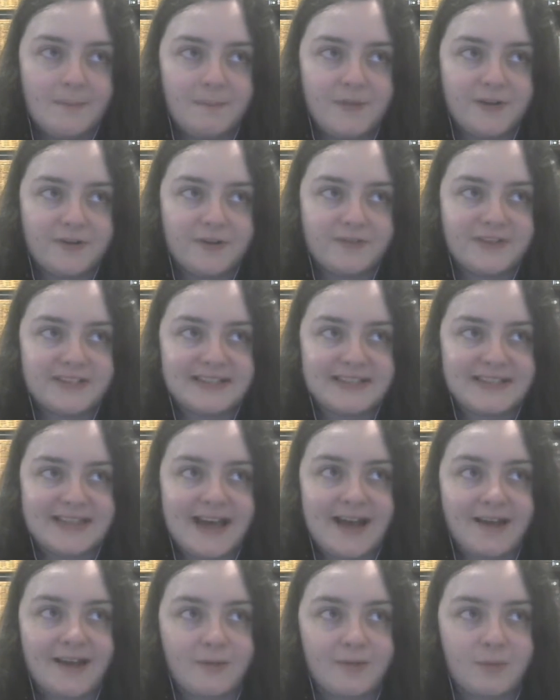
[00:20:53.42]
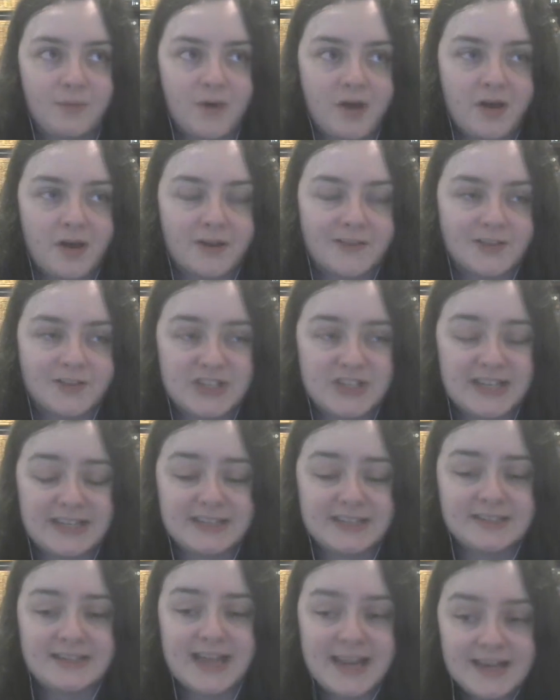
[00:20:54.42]
But obviously that work that she
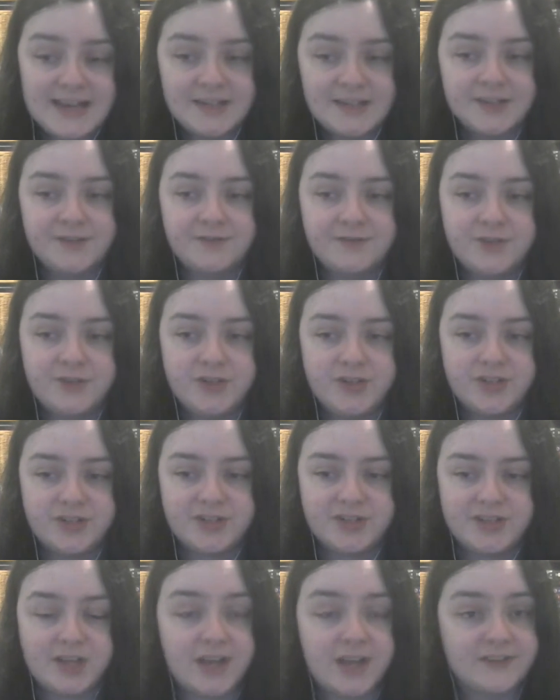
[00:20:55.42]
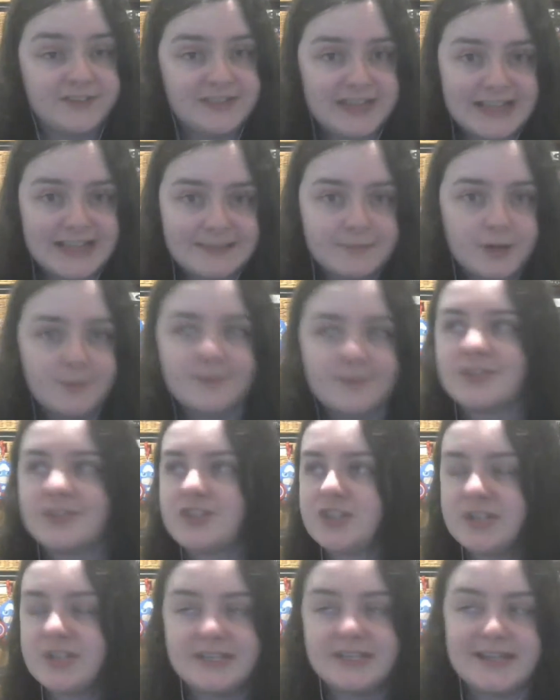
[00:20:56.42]
intended for just life and death
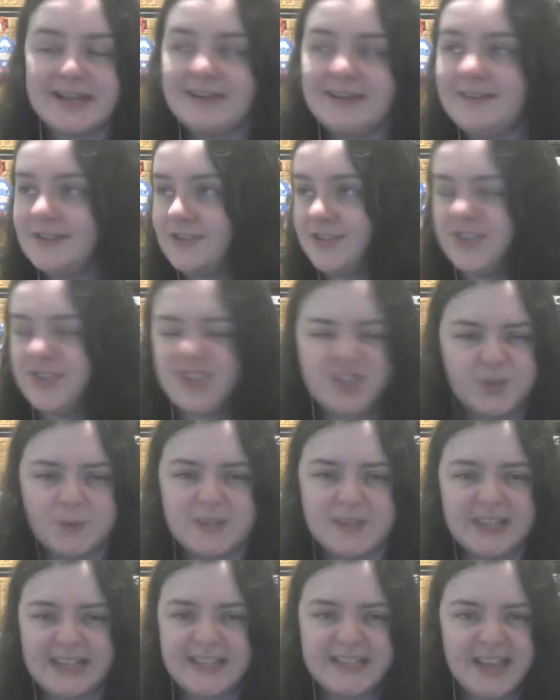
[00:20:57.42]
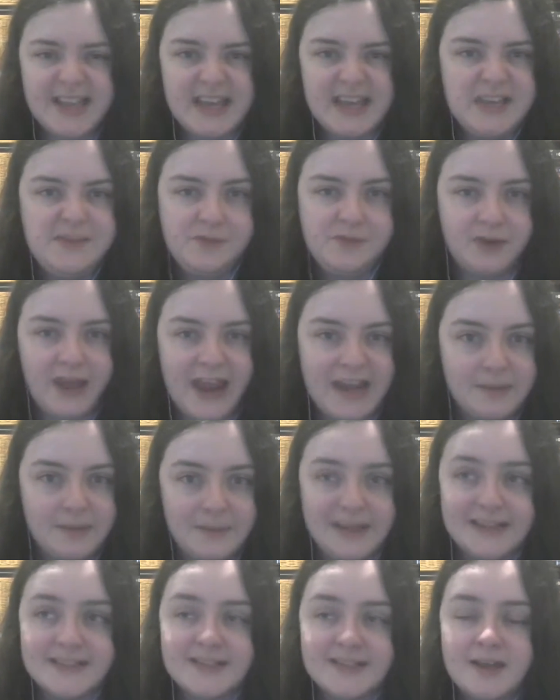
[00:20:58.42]
moments, she intended to just use against their evil
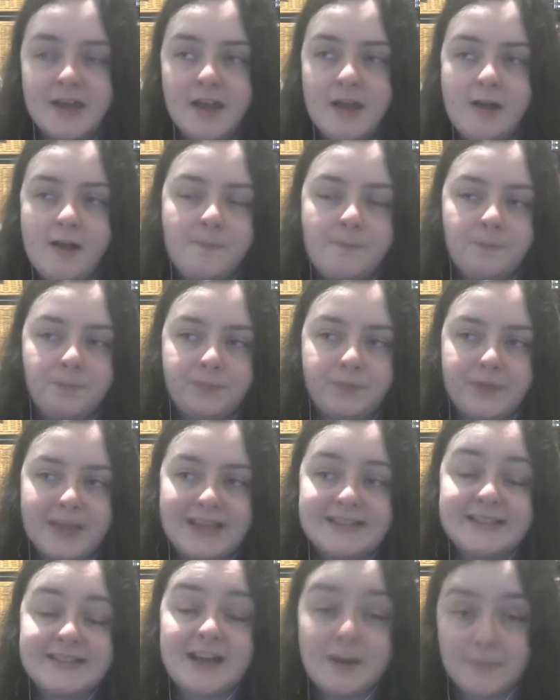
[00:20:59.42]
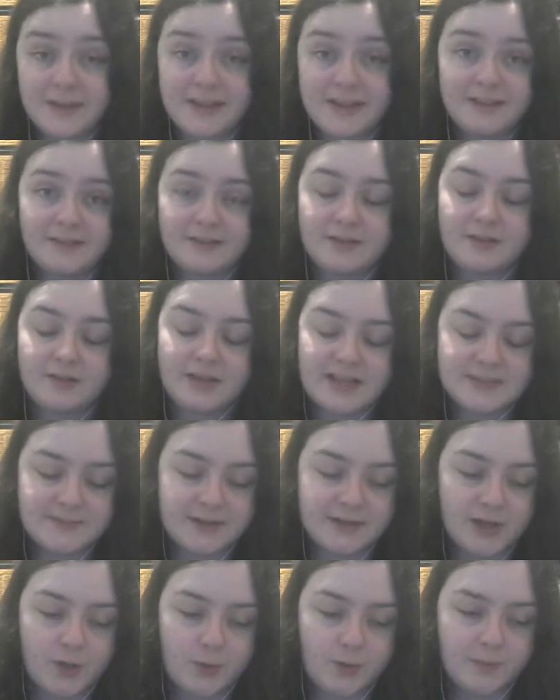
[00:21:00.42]
enemies, is now being has
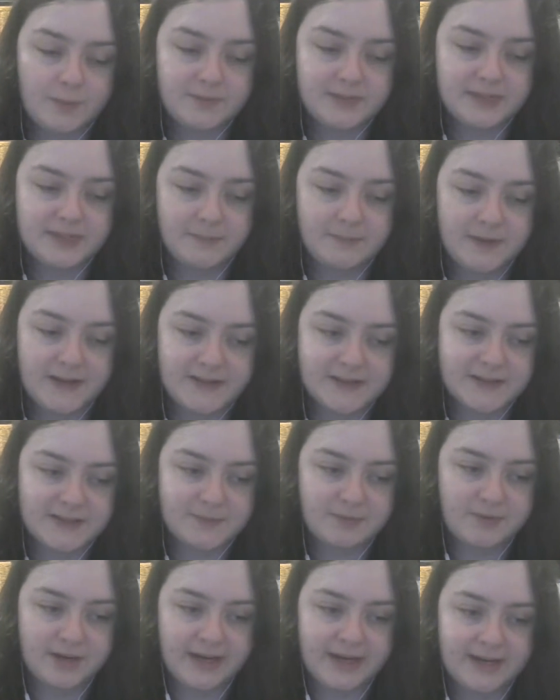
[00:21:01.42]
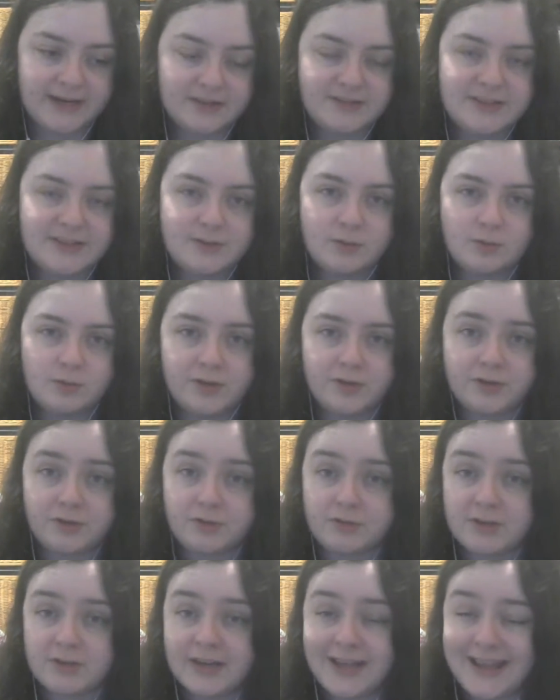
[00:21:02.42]
been co-opted by the spree. Now did Alder
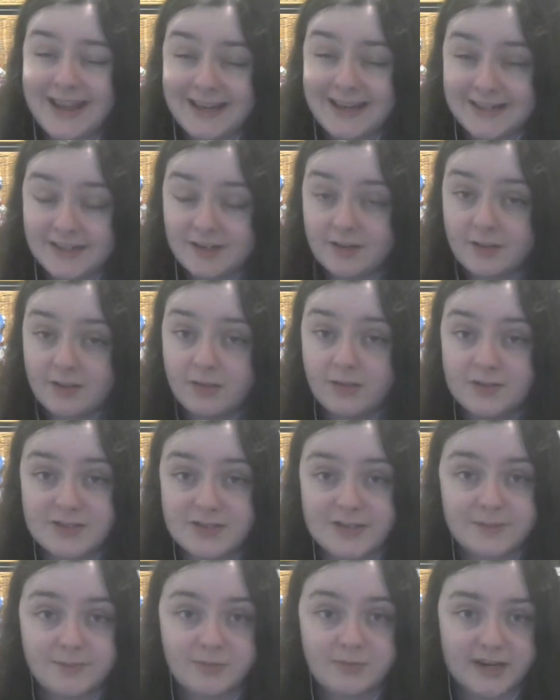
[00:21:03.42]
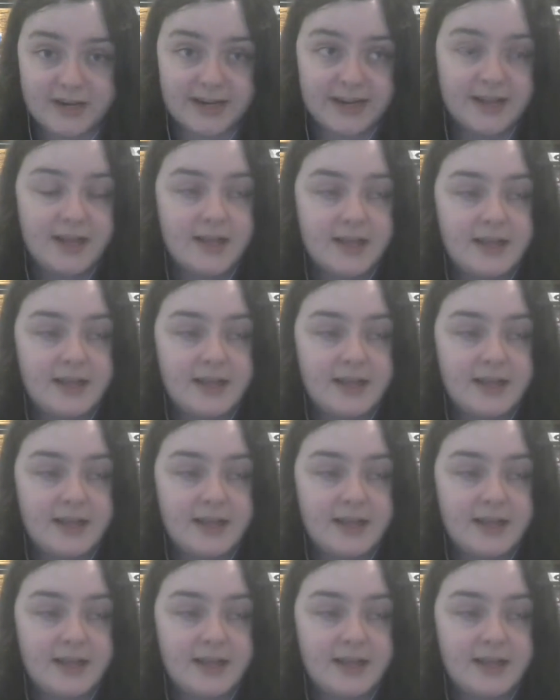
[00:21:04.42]
create the spree?